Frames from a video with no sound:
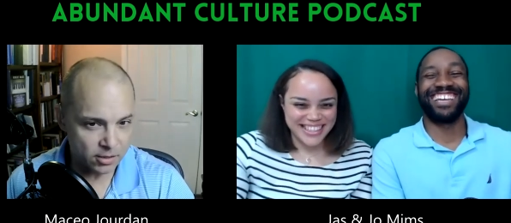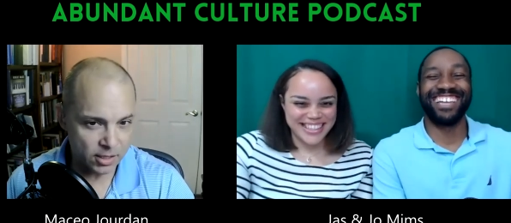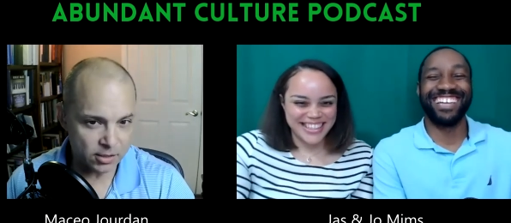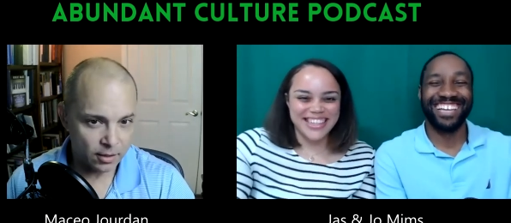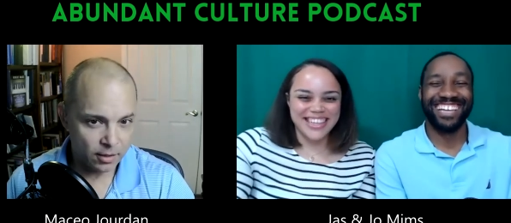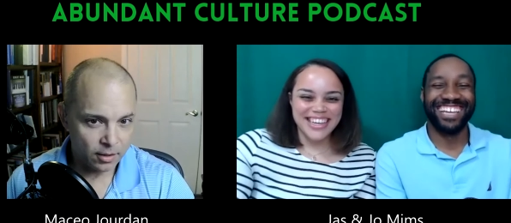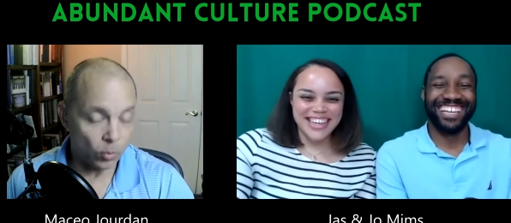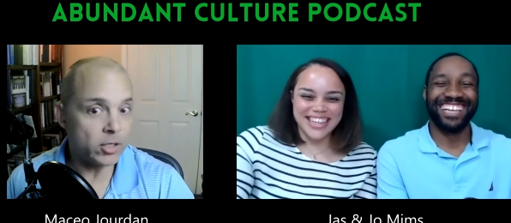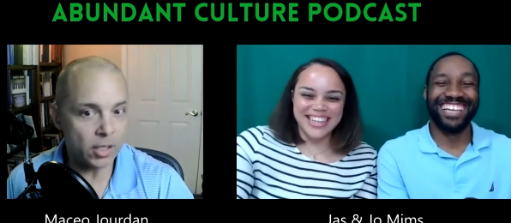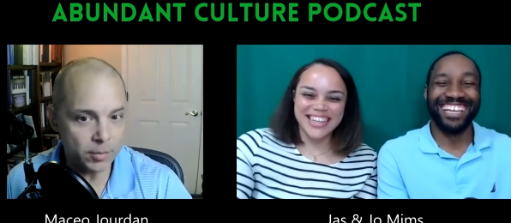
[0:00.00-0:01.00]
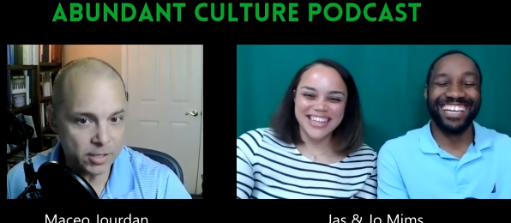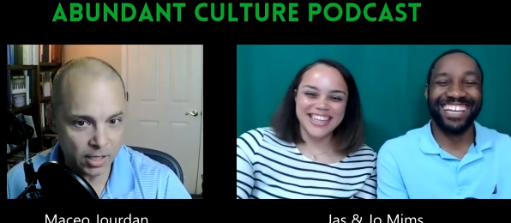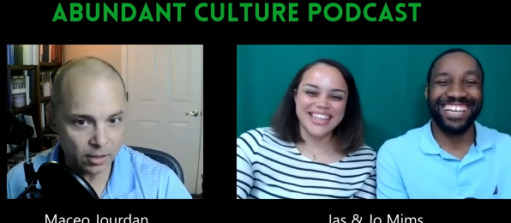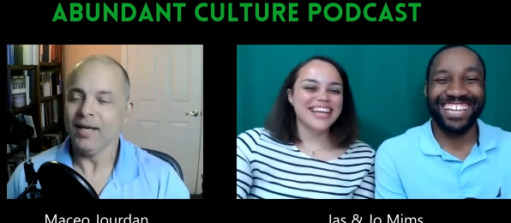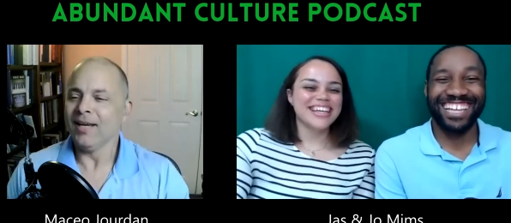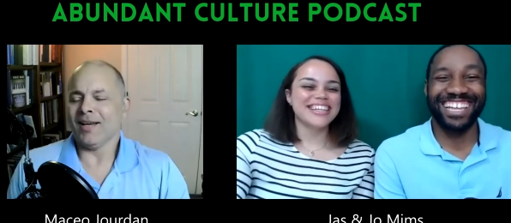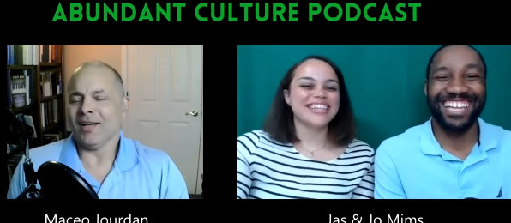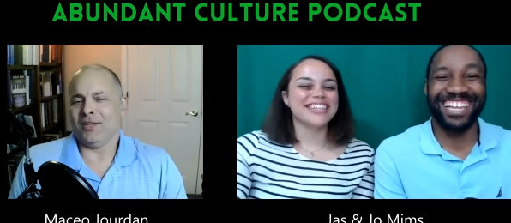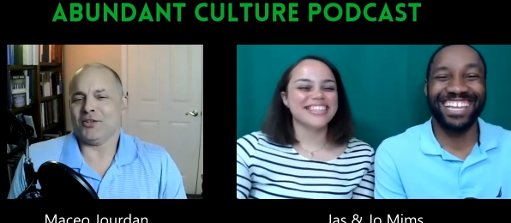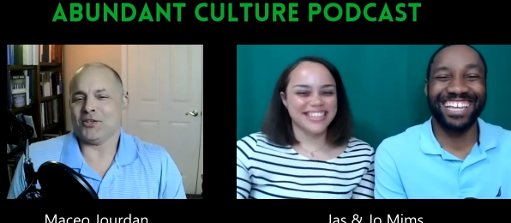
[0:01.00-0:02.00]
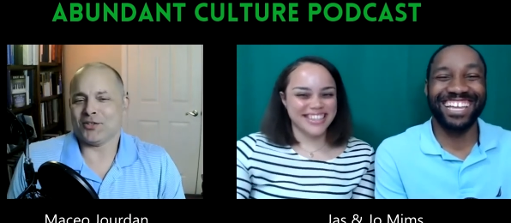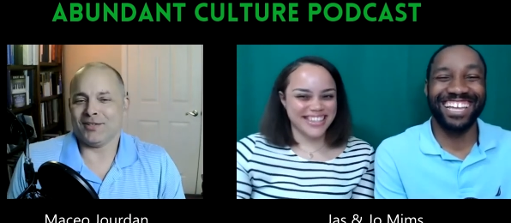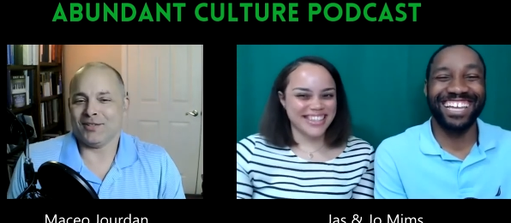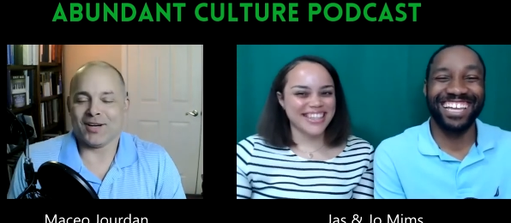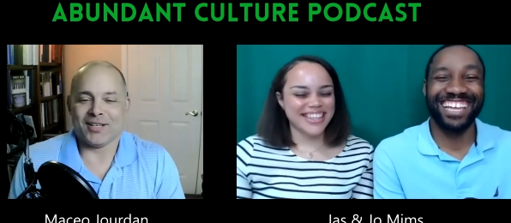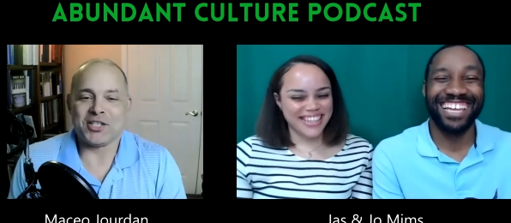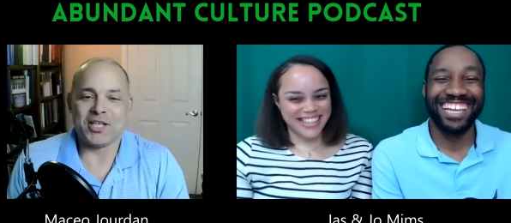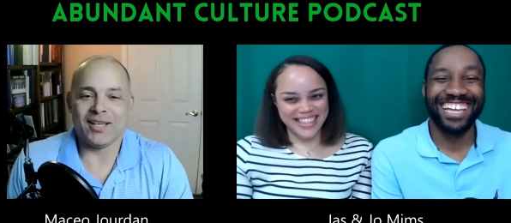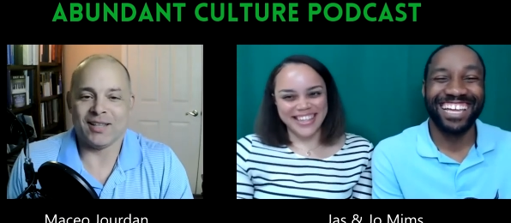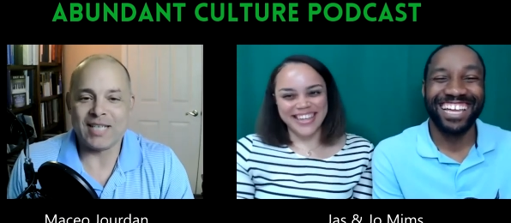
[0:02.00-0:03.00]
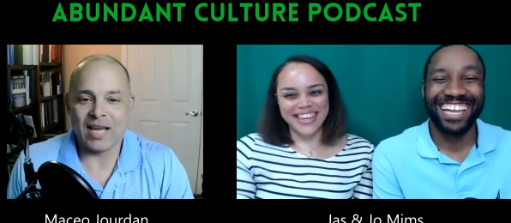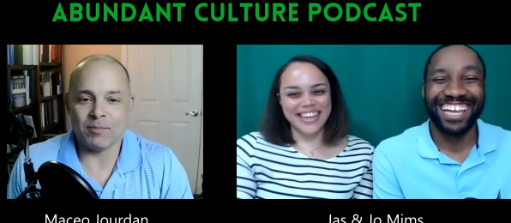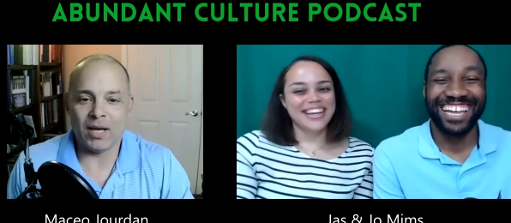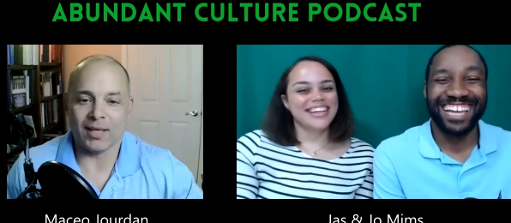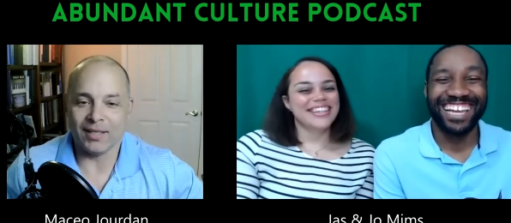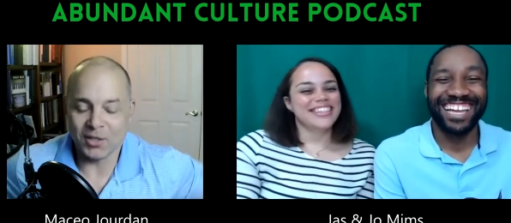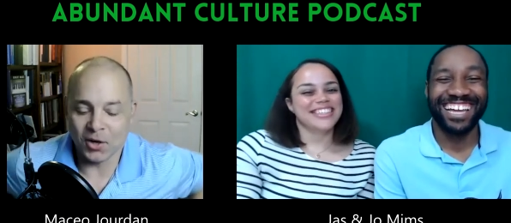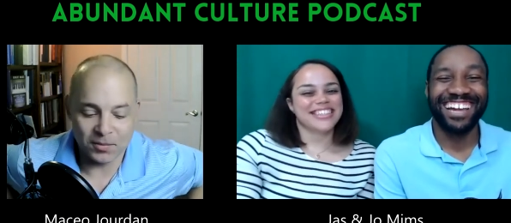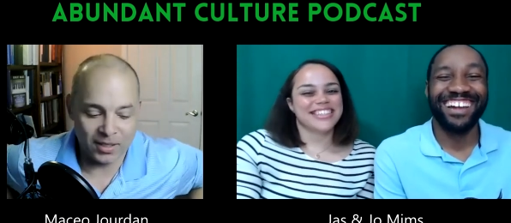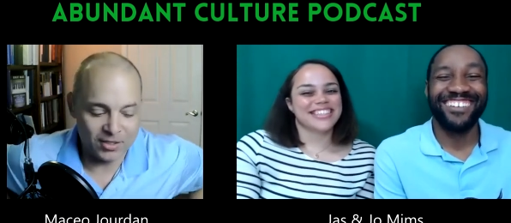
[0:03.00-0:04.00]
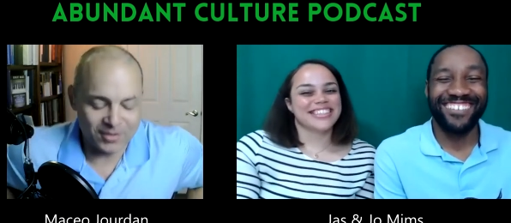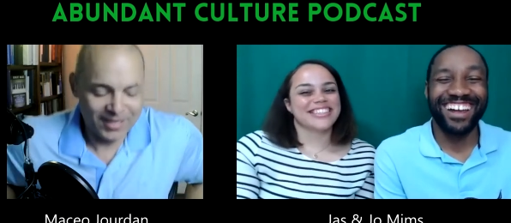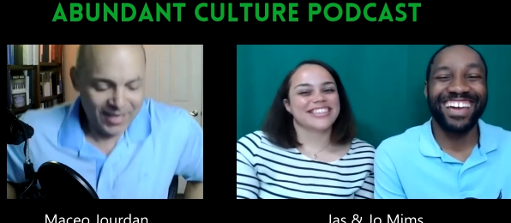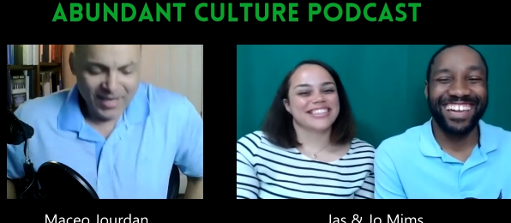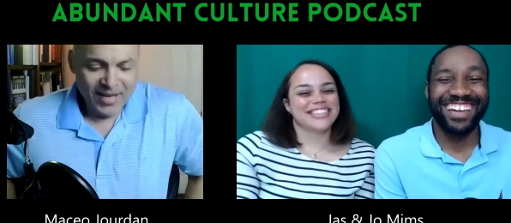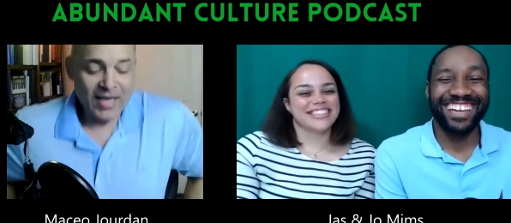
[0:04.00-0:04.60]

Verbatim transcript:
Speaker 1: is it? What are you going to be selling? They're just, they're going to sell you the dang bucket. You know what I mean? You, right.